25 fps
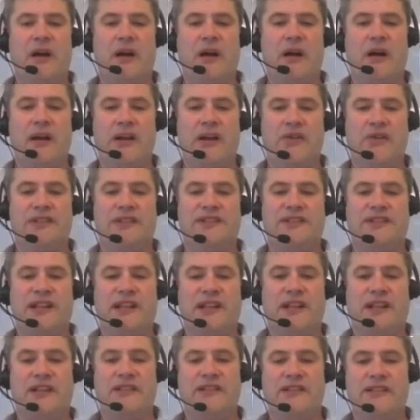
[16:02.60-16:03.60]
uh,
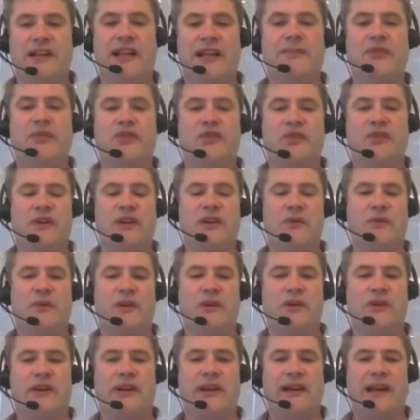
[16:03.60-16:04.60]
interesting telemetry we're
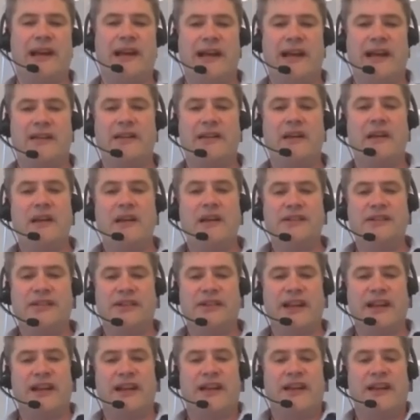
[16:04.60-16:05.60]
looking at. So
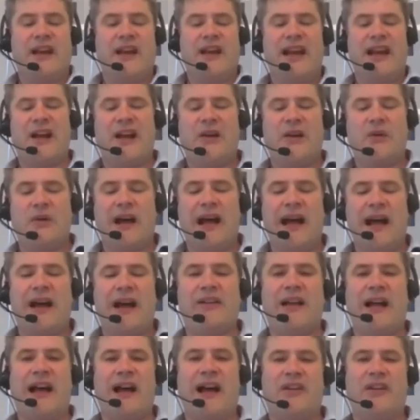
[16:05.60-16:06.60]
again, yeah,
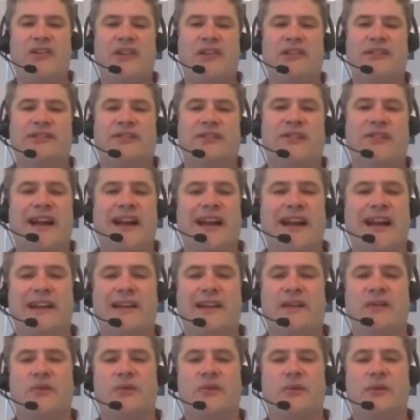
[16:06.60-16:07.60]
how, how do you sort of
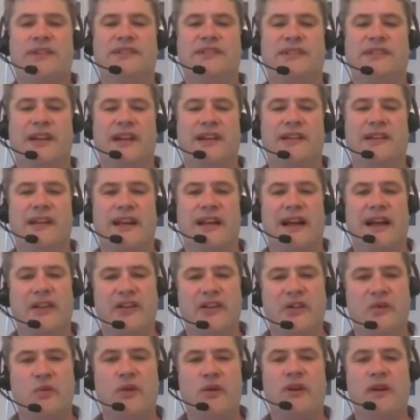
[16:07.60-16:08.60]
handle all this data? How
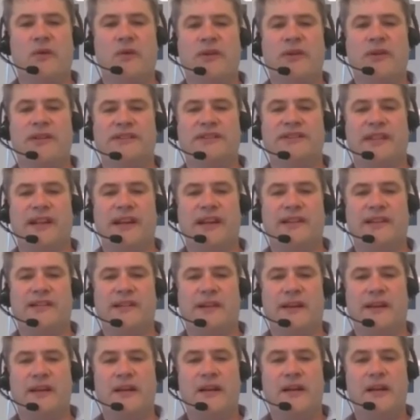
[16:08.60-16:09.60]
do you work with this
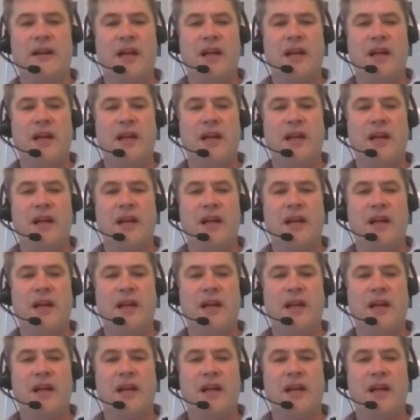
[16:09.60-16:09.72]
data?